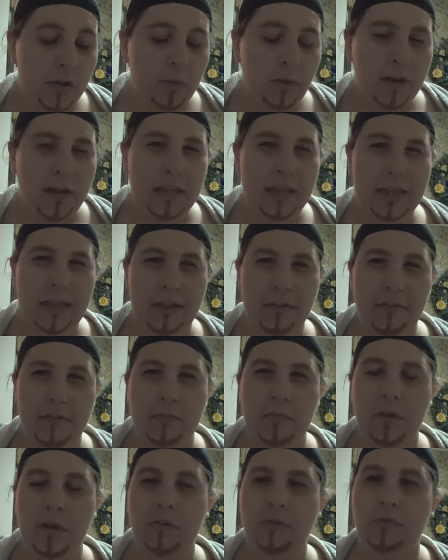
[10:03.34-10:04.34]
want to give a
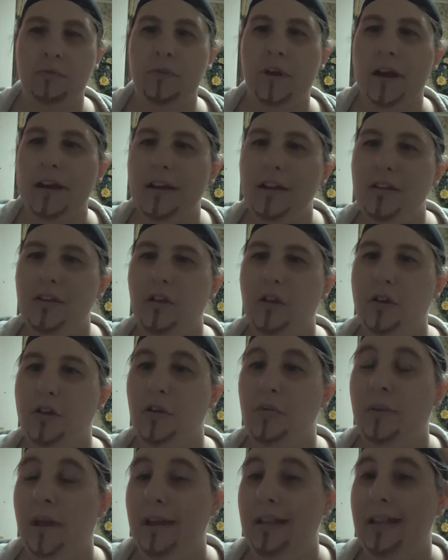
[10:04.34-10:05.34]
more rugged look,
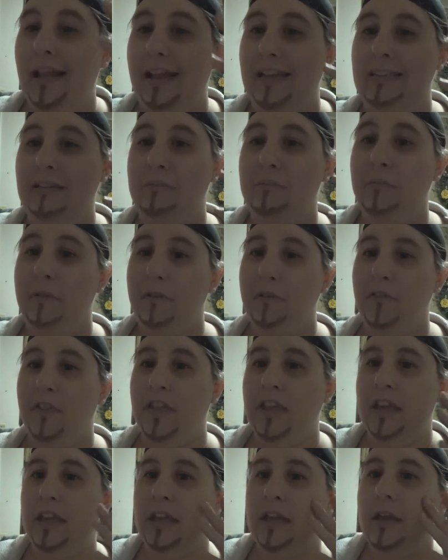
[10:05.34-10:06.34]
you might like some of
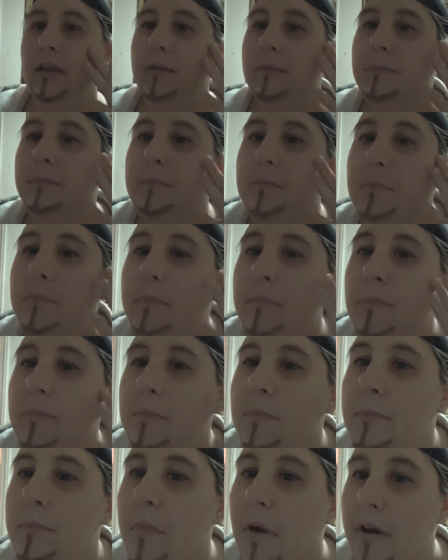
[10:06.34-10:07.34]
the
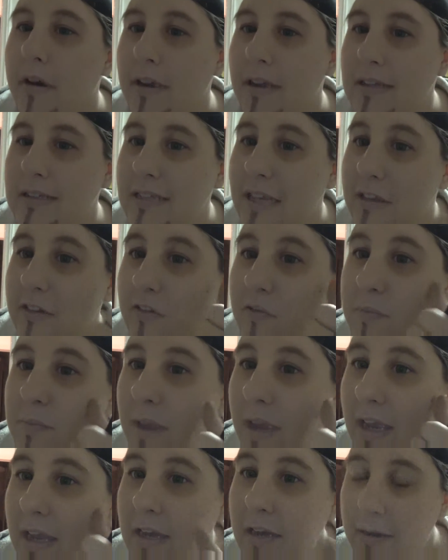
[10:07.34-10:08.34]
markings that you've made.